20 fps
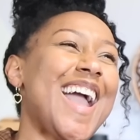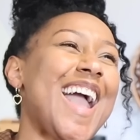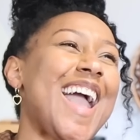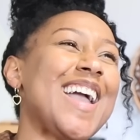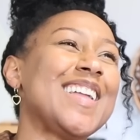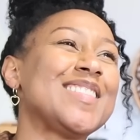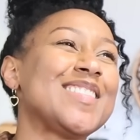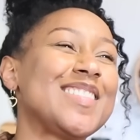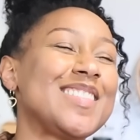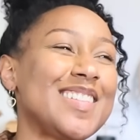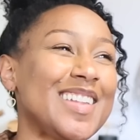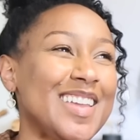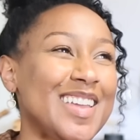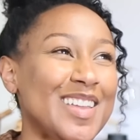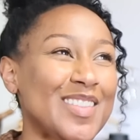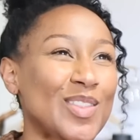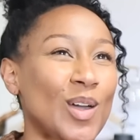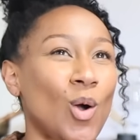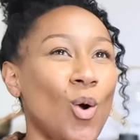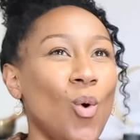And
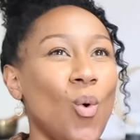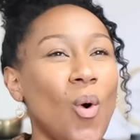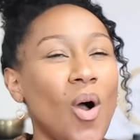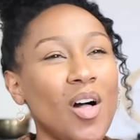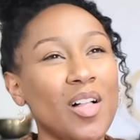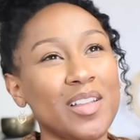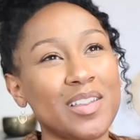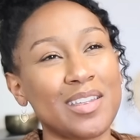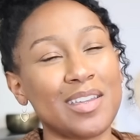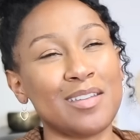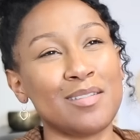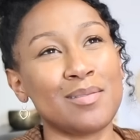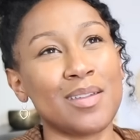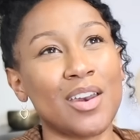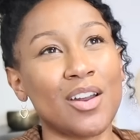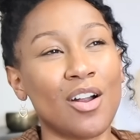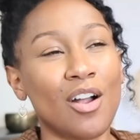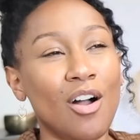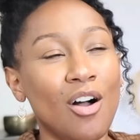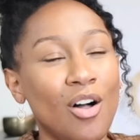seeing the qualities that
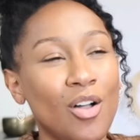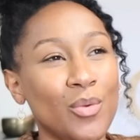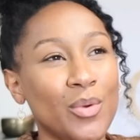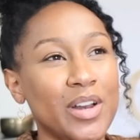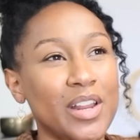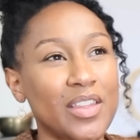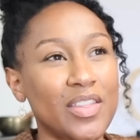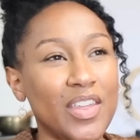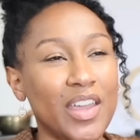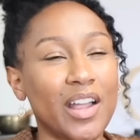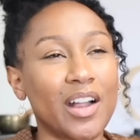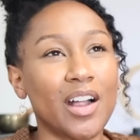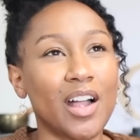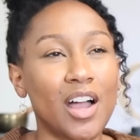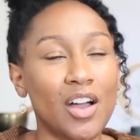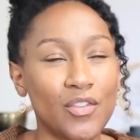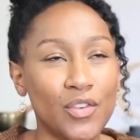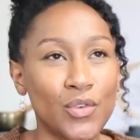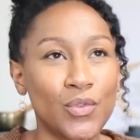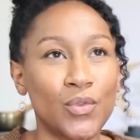are already there
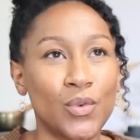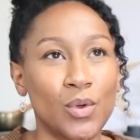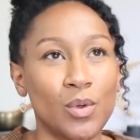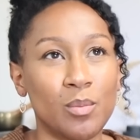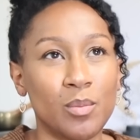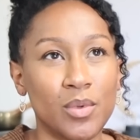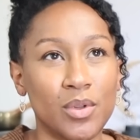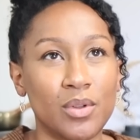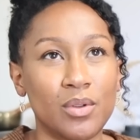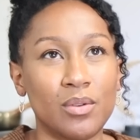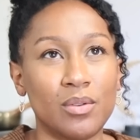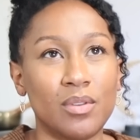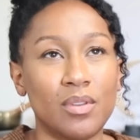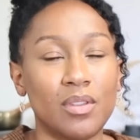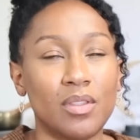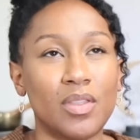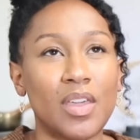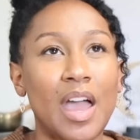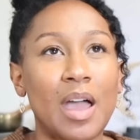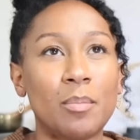of a full
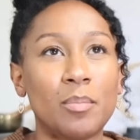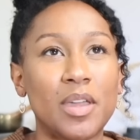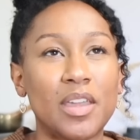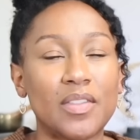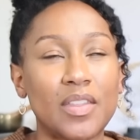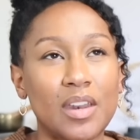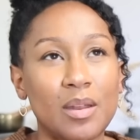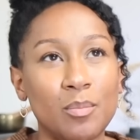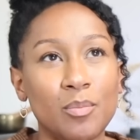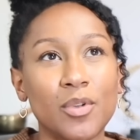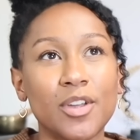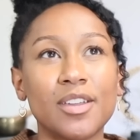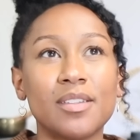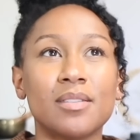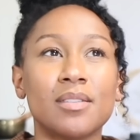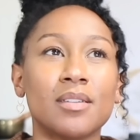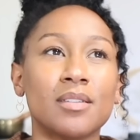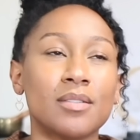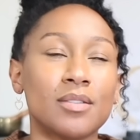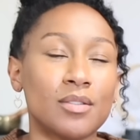moon, that being that it brings
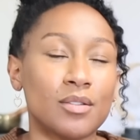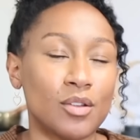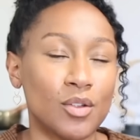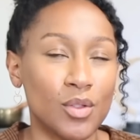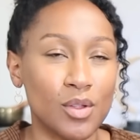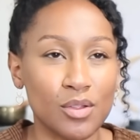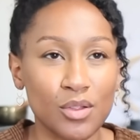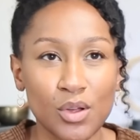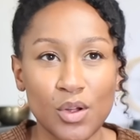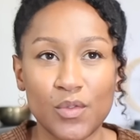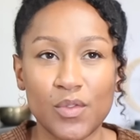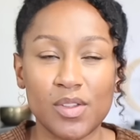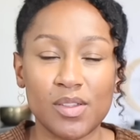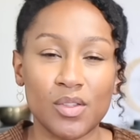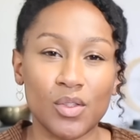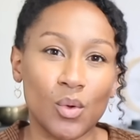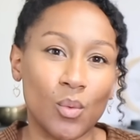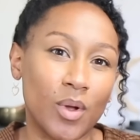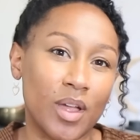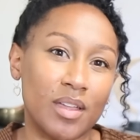things to the surface
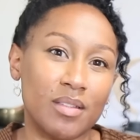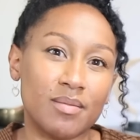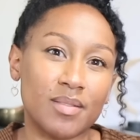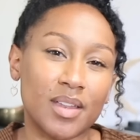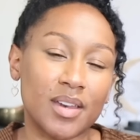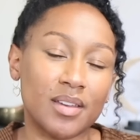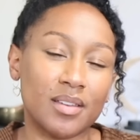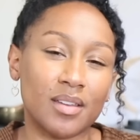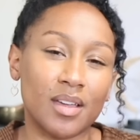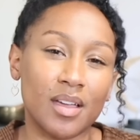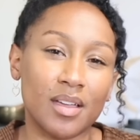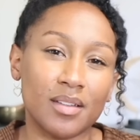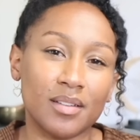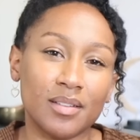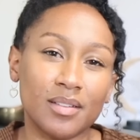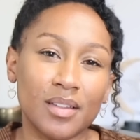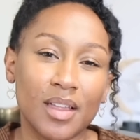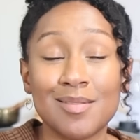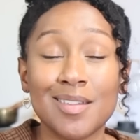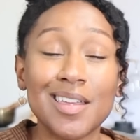in the ways that it
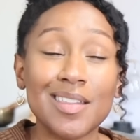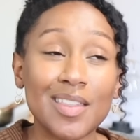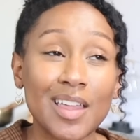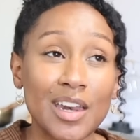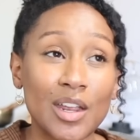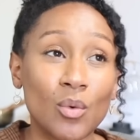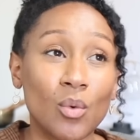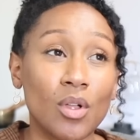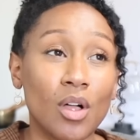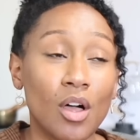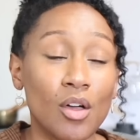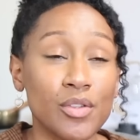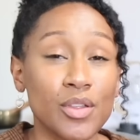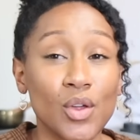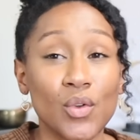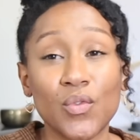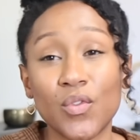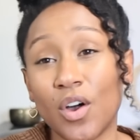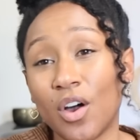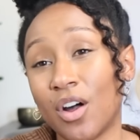does, seeing that it will
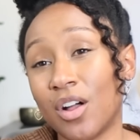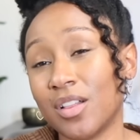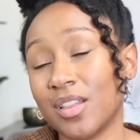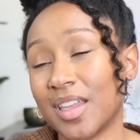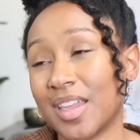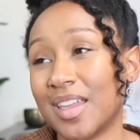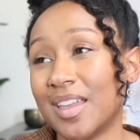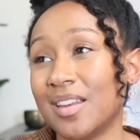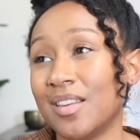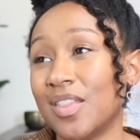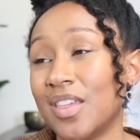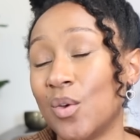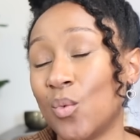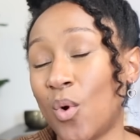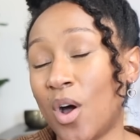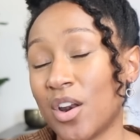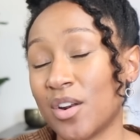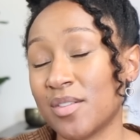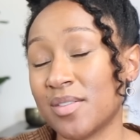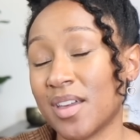also fall in the
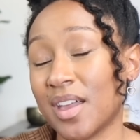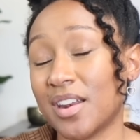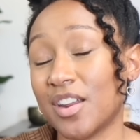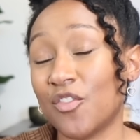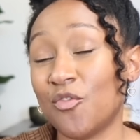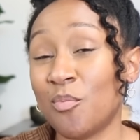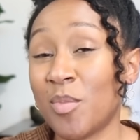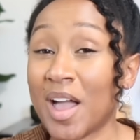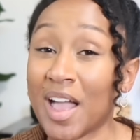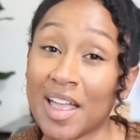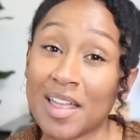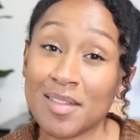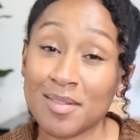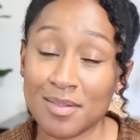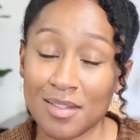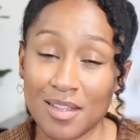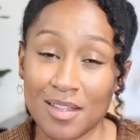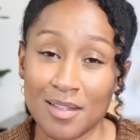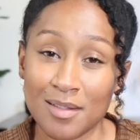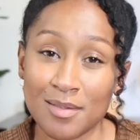water sign of
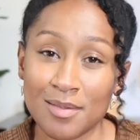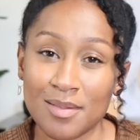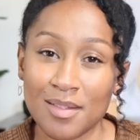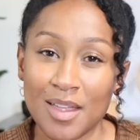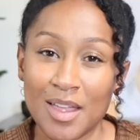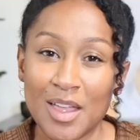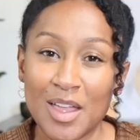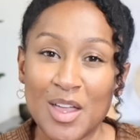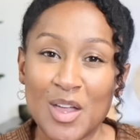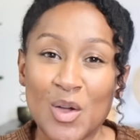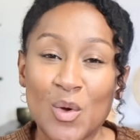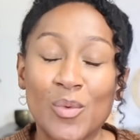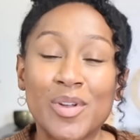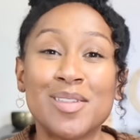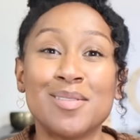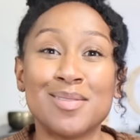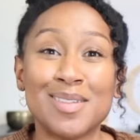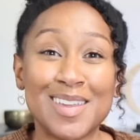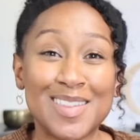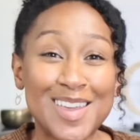Pisces, we
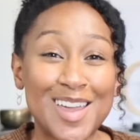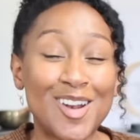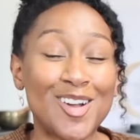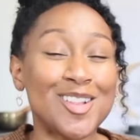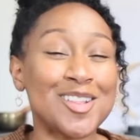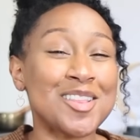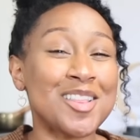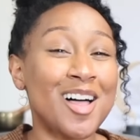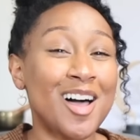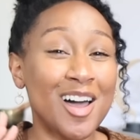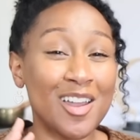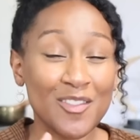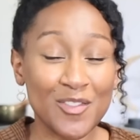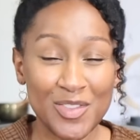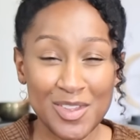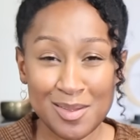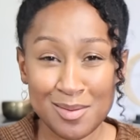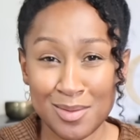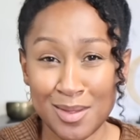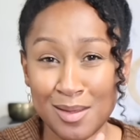see that a lot of
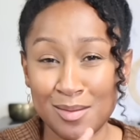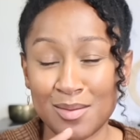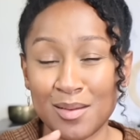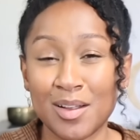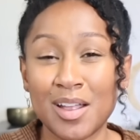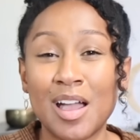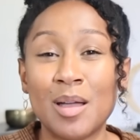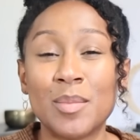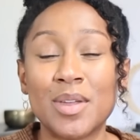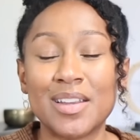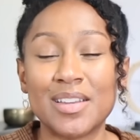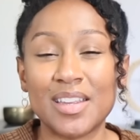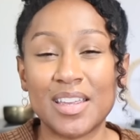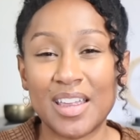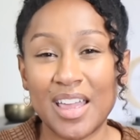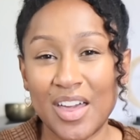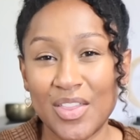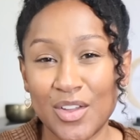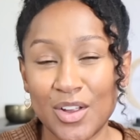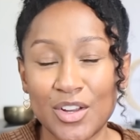these things are coming
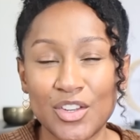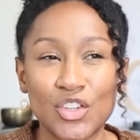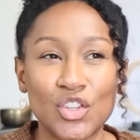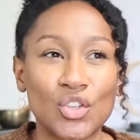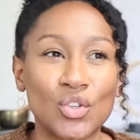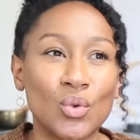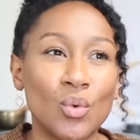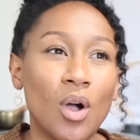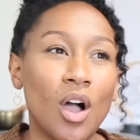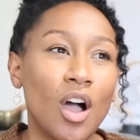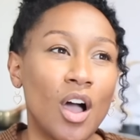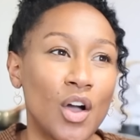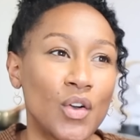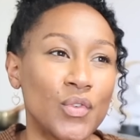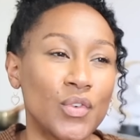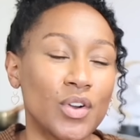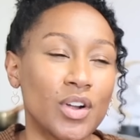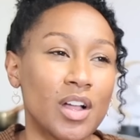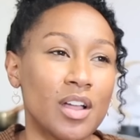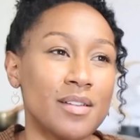together to
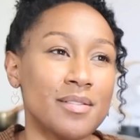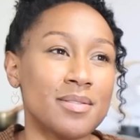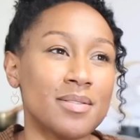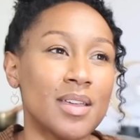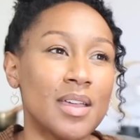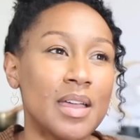offer us